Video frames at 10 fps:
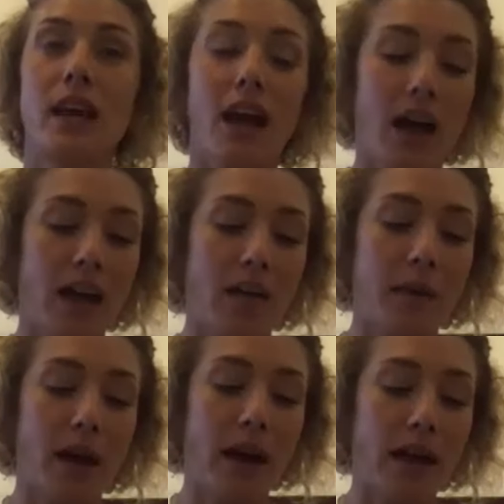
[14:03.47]

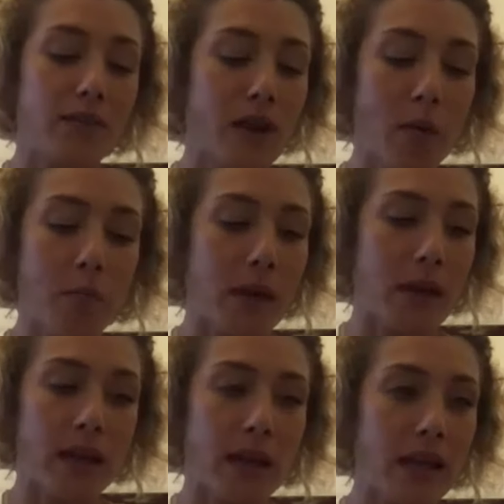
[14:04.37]
I have not
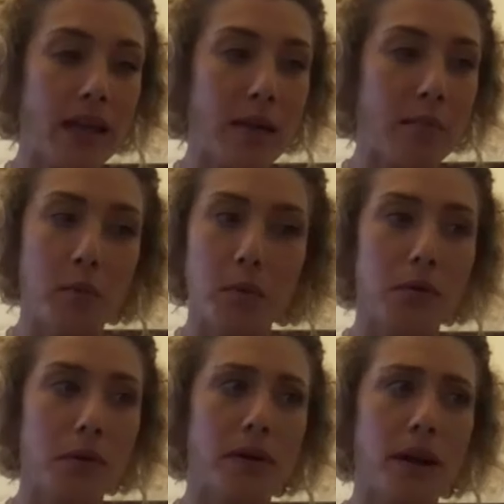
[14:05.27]
been in a
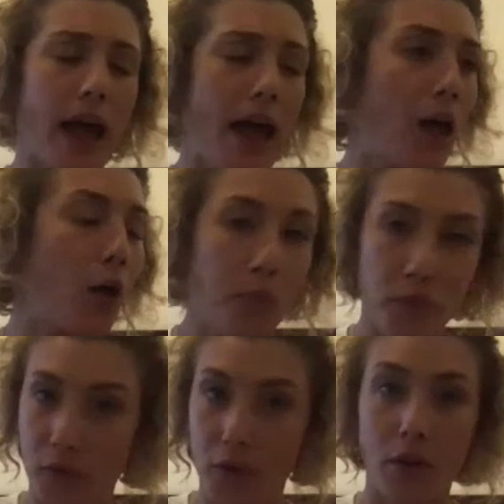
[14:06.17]
more
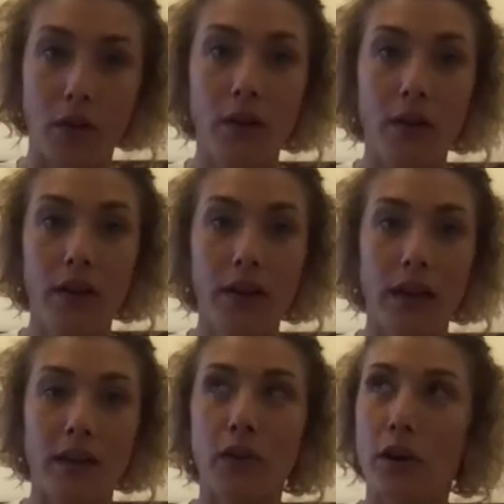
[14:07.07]
helpful,
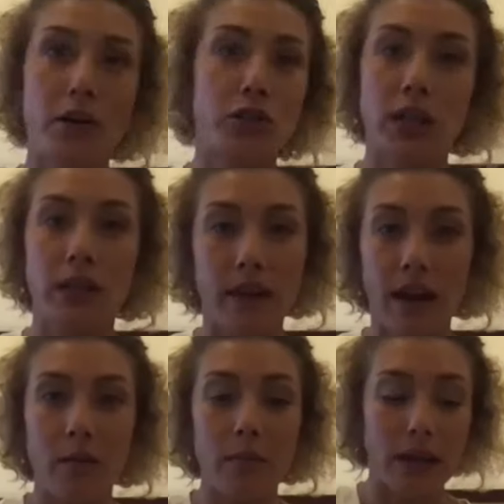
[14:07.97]
encouraging
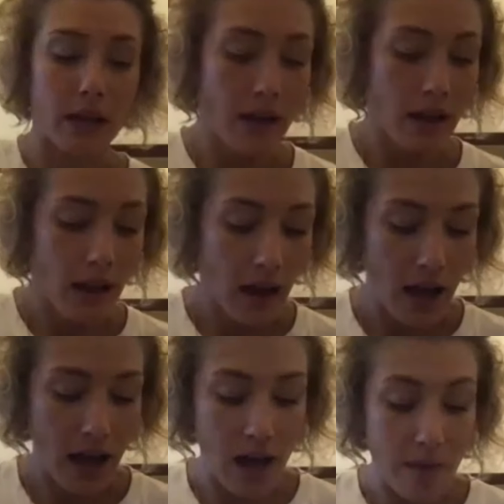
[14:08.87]
environment.
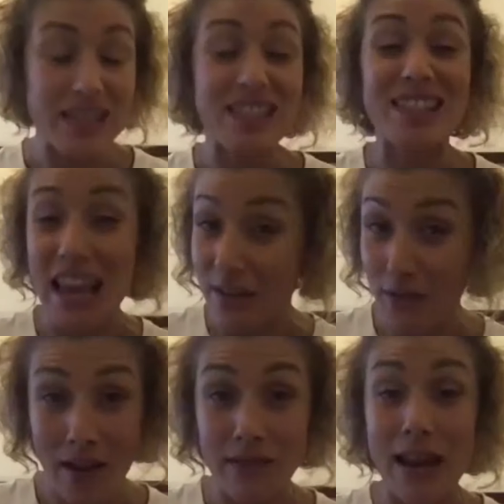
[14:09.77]
Safe.
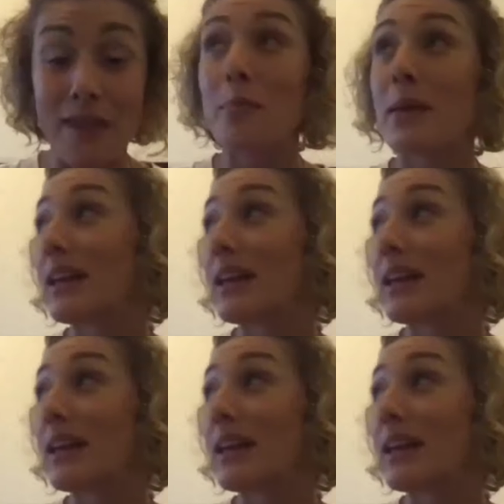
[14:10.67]
I've never